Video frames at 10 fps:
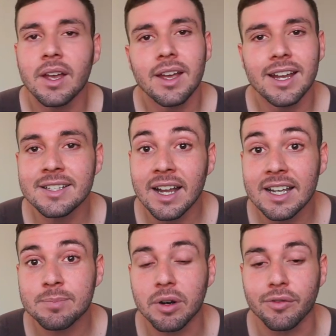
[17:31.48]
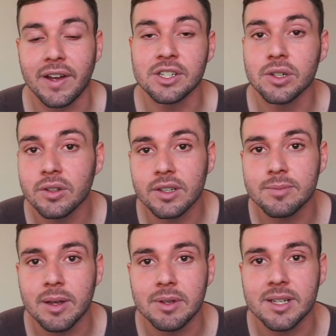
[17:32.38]
it's not as professional
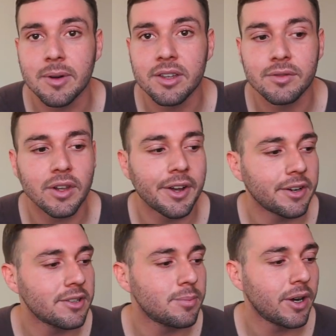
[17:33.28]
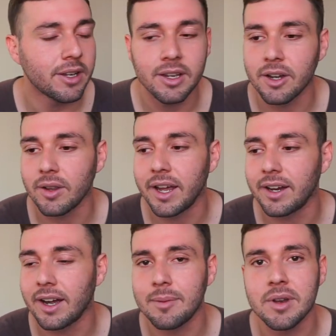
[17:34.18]
as maybe some other vloggers, but you know,
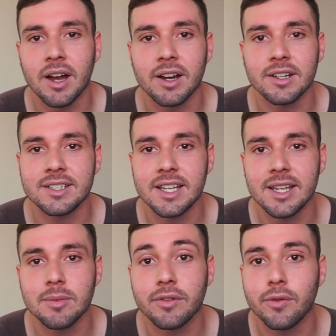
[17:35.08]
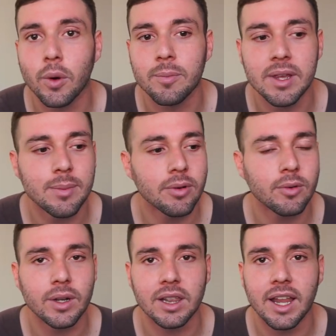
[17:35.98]
like I'm not a team of four
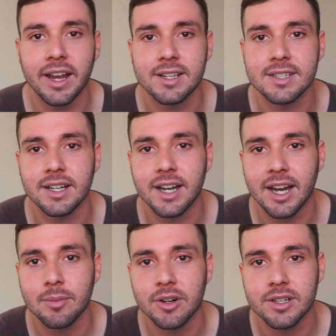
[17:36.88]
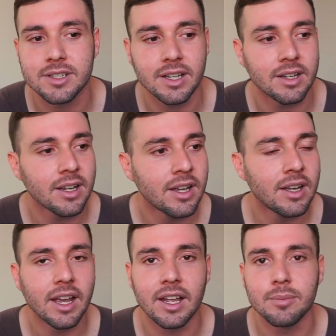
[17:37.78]
people with lights and cameras
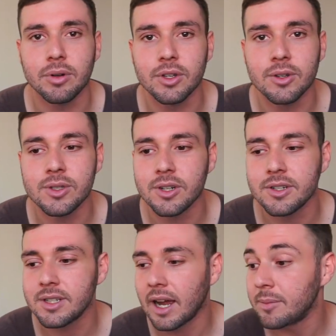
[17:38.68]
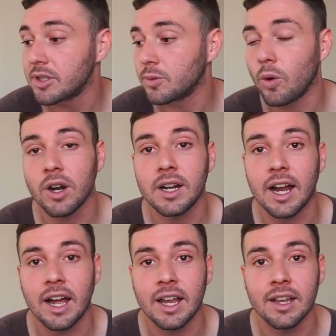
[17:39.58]
and producers. I'm just one
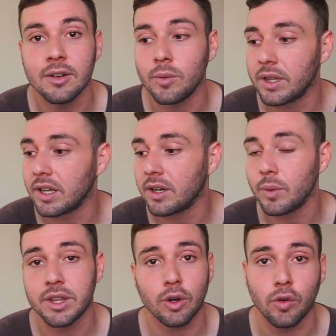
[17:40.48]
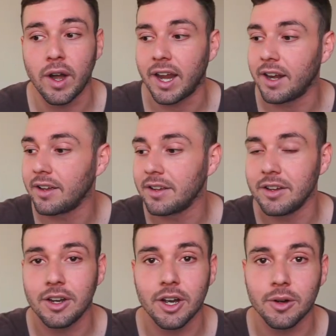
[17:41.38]
guy with a crane,
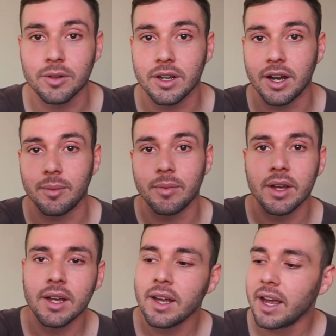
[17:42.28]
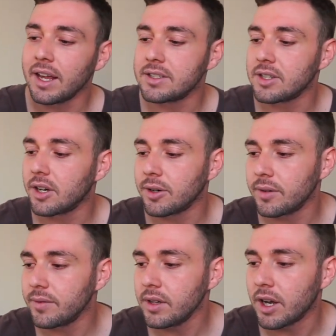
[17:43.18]
you know? And
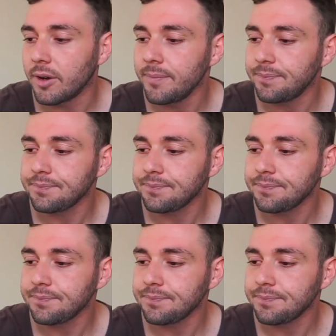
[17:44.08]
so, you know,